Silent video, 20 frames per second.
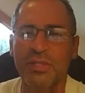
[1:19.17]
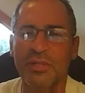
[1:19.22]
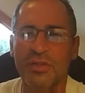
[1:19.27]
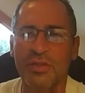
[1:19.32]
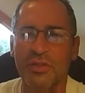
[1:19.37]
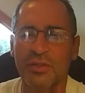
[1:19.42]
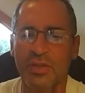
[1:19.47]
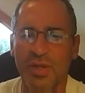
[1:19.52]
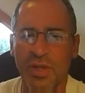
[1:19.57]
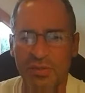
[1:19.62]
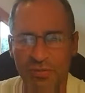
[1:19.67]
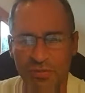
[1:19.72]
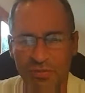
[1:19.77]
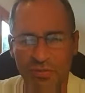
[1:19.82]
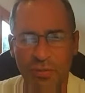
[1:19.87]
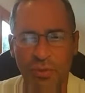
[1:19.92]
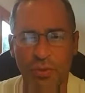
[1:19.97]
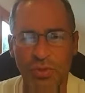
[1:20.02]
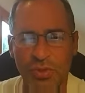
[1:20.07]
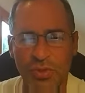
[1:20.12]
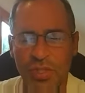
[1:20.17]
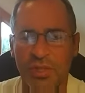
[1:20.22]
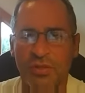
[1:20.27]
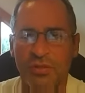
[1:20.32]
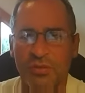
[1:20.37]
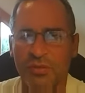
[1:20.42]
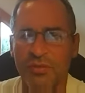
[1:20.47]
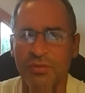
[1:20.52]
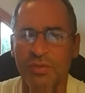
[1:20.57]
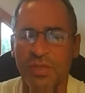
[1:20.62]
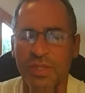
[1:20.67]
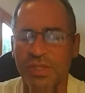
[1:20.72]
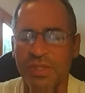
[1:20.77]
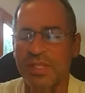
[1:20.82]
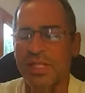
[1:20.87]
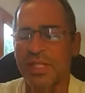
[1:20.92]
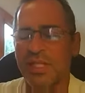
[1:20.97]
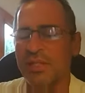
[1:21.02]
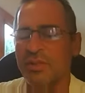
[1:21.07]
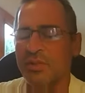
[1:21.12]
So you're not forcing your foot
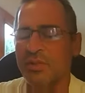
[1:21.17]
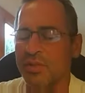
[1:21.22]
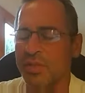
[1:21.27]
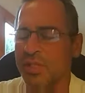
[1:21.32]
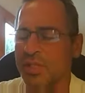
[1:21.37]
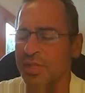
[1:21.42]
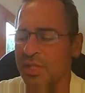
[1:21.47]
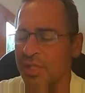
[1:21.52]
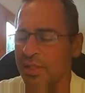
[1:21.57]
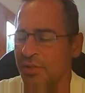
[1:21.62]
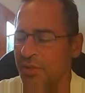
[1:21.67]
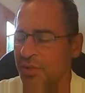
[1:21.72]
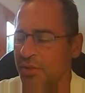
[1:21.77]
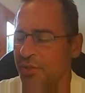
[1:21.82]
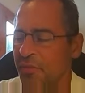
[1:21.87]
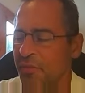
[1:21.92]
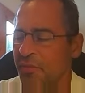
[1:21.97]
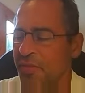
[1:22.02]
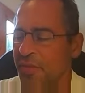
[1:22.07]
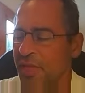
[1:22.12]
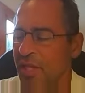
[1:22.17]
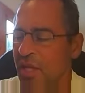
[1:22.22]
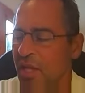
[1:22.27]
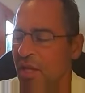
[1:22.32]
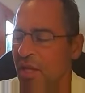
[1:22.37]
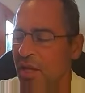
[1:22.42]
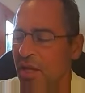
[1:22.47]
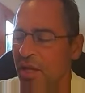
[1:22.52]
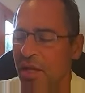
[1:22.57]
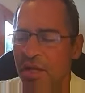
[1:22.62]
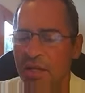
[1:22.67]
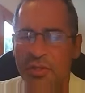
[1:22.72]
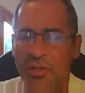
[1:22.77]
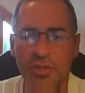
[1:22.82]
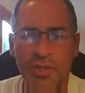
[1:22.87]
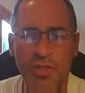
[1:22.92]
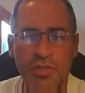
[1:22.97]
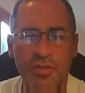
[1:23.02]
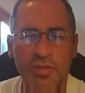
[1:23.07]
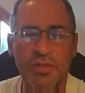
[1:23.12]
into any orientation.
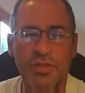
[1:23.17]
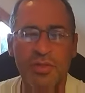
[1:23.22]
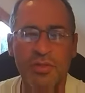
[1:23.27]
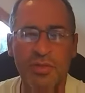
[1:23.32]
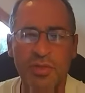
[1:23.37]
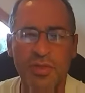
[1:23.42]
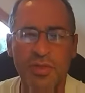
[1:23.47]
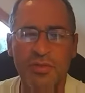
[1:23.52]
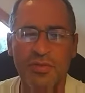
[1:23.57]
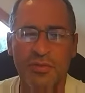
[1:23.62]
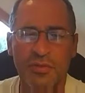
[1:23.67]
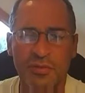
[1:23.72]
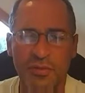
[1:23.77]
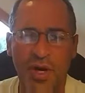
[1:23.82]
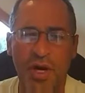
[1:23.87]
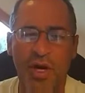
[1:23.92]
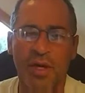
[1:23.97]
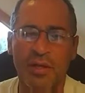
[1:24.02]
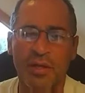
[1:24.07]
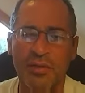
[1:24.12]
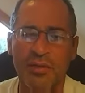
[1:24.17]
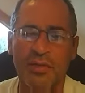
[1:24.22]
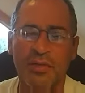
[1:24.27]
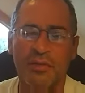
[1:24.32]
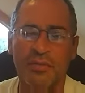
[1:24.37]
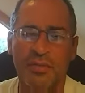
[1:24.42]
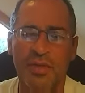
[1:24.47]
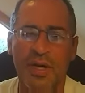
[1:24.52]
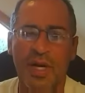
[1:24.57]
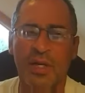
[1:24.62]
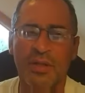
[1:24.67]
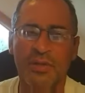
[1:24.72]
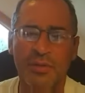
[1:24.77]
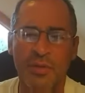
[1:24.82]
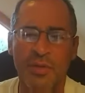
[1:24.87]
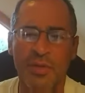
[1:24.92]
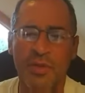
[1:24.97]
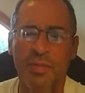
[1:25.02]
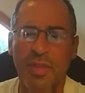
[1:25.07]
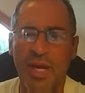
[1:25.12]
So I started using some frogs. Frogs
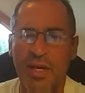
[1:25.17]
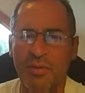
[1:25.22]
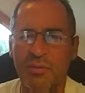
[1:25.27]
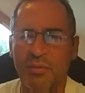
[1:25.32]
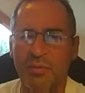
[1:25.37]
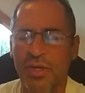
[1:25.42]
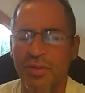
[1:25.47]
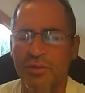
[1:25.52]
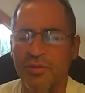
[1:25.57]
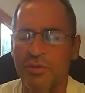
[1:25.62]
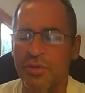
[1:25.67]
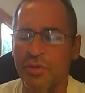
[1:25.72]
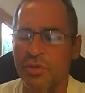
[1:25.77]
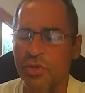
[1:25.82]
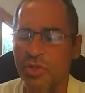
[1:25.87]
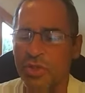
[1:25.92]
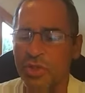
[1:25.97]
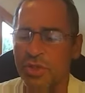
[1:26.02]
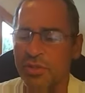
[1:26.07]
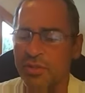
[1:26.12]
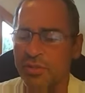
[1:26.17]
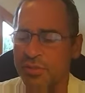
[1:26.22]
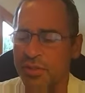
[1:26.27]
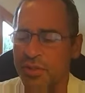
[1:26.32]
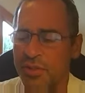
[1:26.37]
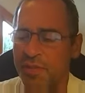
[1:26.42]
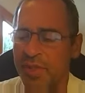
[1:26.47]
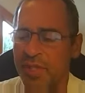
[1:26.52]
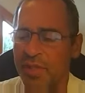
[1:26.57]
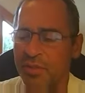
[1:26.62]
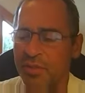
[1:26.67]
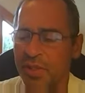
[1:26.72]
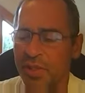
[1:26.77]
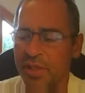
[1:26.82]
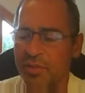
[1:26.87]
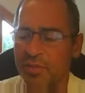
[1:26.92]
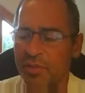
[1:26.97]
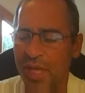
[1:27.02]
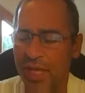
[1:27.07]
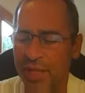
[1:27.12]
are the mountain bike version of
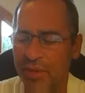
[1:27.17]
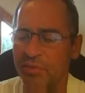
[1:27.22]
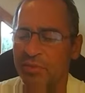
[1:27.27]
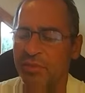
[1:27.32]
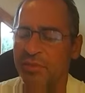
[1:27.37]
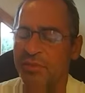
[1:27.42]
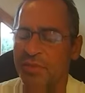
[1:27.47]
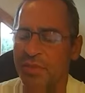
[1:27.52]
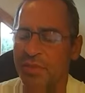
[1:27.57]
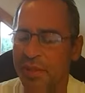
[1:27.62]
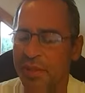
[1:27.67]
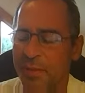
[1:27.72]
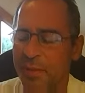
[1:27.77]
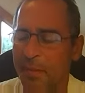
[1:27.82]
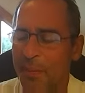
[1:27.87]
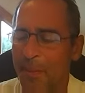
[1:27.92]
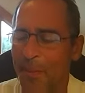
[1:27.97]
Speedplay pedals, right?